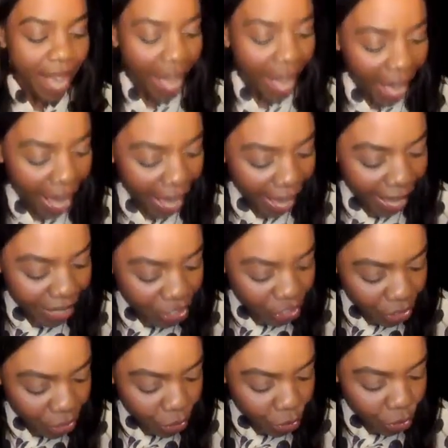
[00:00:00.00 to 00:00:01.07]
and
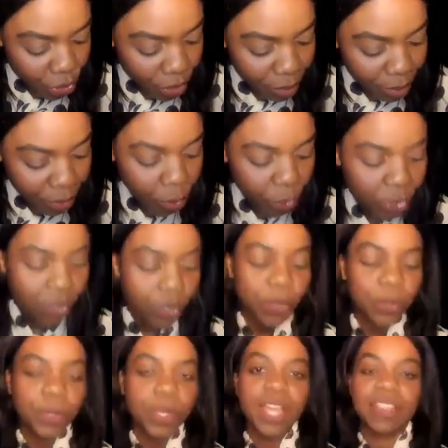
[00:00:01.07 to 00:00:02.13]
children, but also